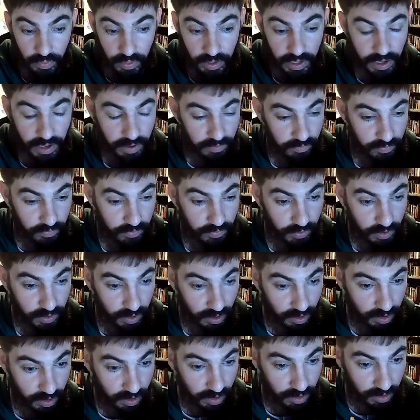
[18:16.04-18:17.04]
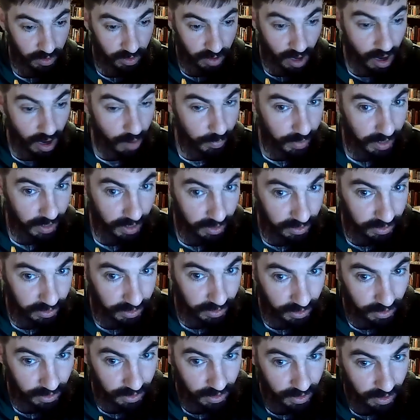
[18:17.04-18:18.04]
have
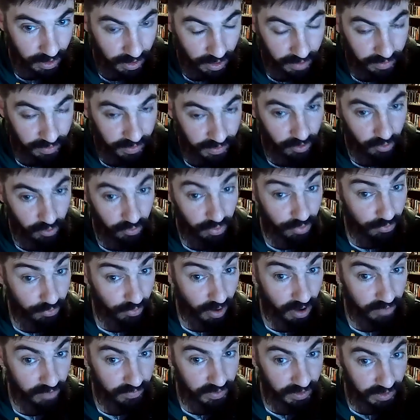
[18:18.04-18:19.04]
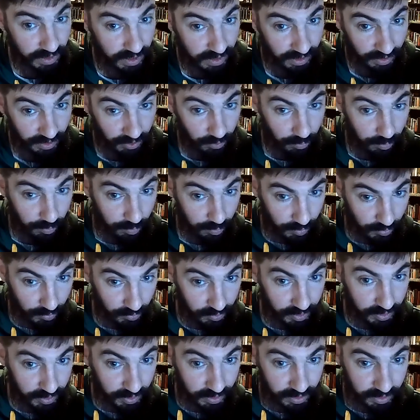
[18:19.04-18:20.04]
commonality and they are thriving and they are
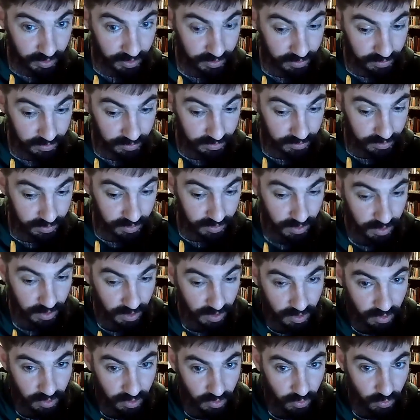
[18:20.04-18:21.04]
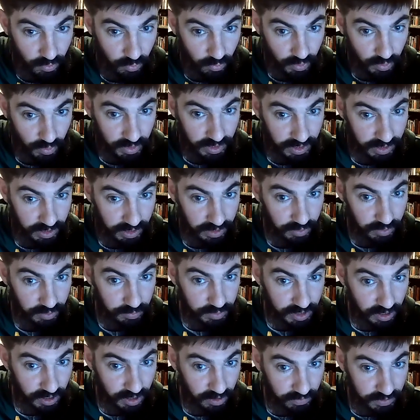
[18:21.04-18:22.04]
building within
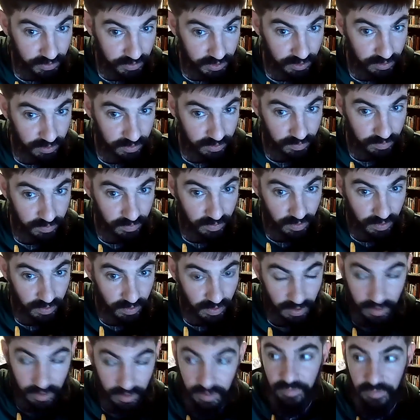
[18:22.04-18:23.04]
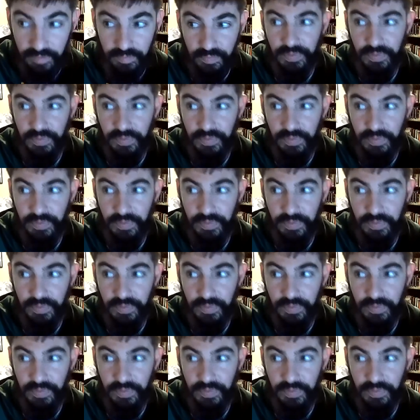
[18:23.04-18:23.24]
themselves, like,